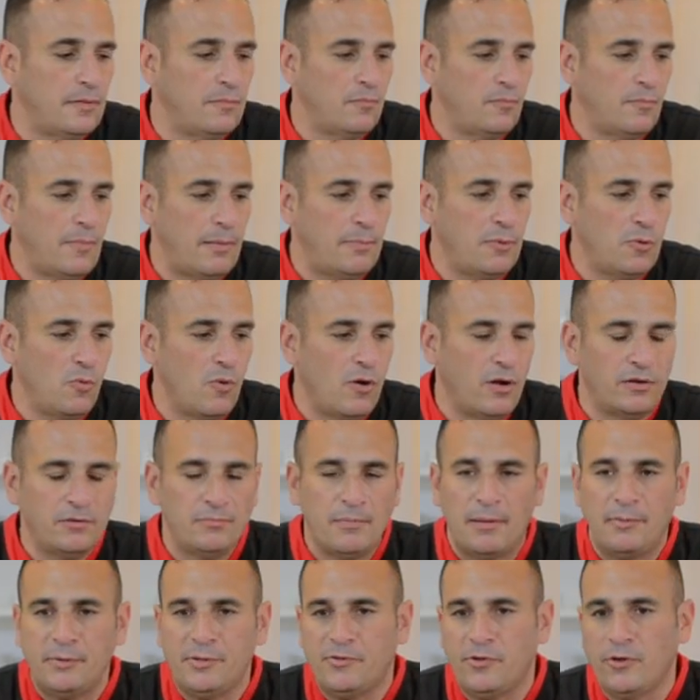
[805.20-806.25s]
maybe 1,
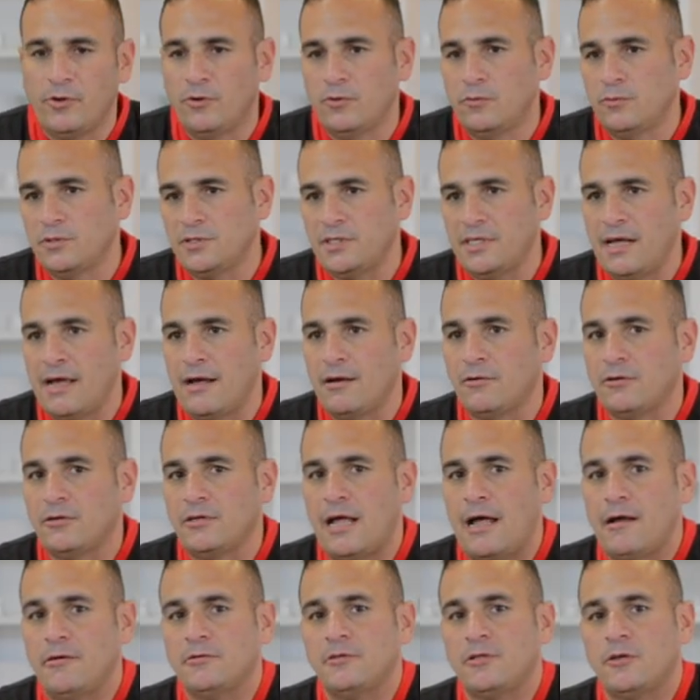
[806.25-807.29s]
maybe 2. We'll see how
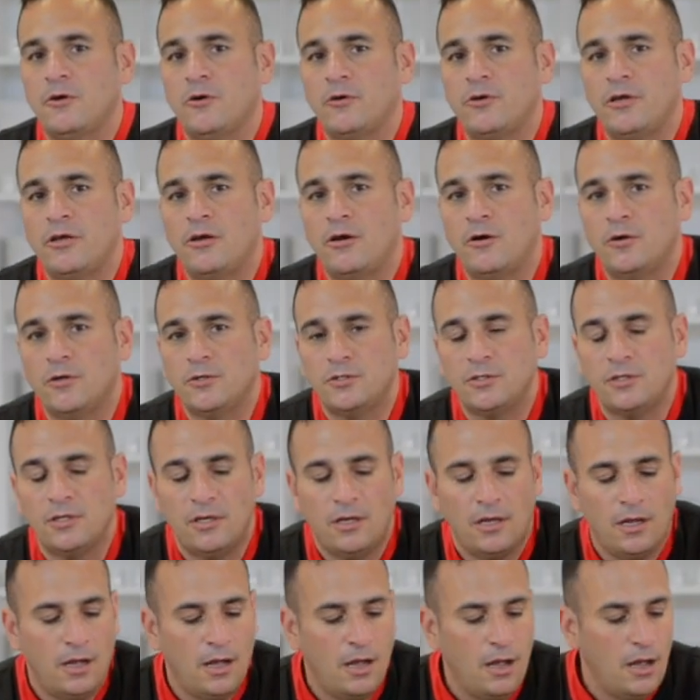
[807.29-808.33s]
the cooking goes.
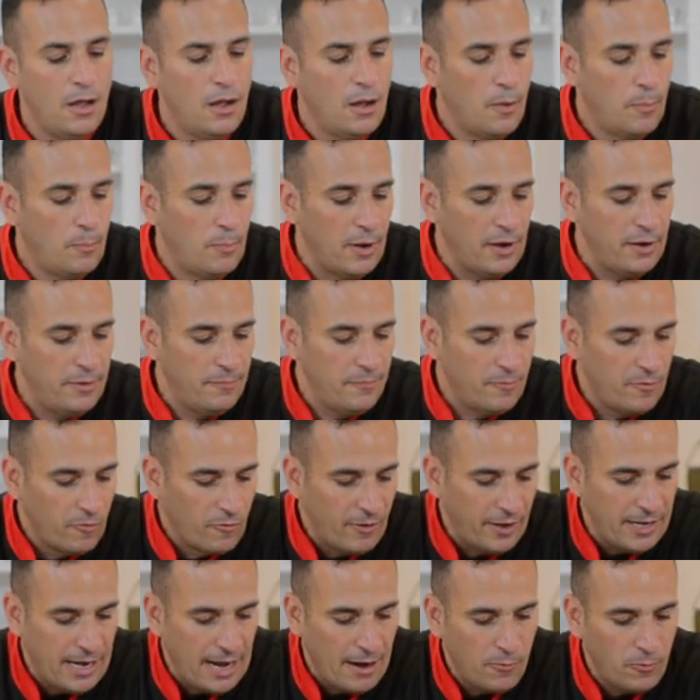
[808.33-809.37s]
But
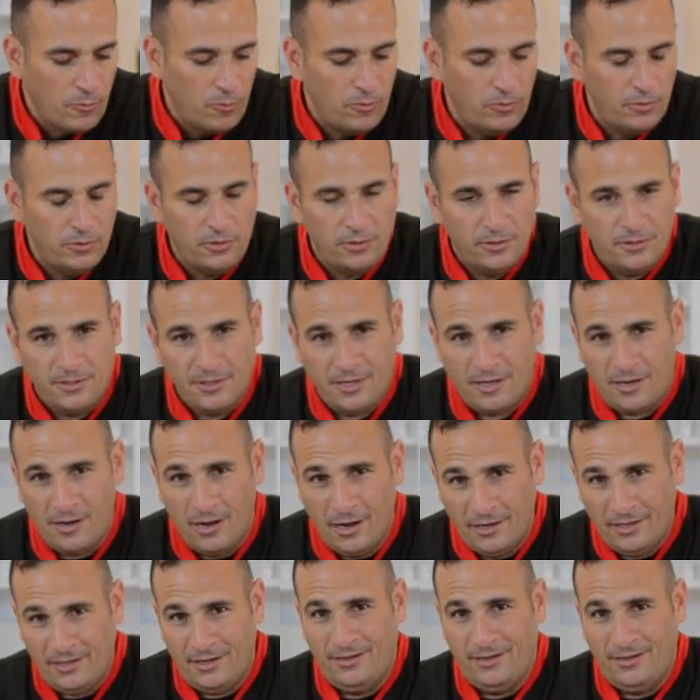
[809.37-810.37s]
right now, to cut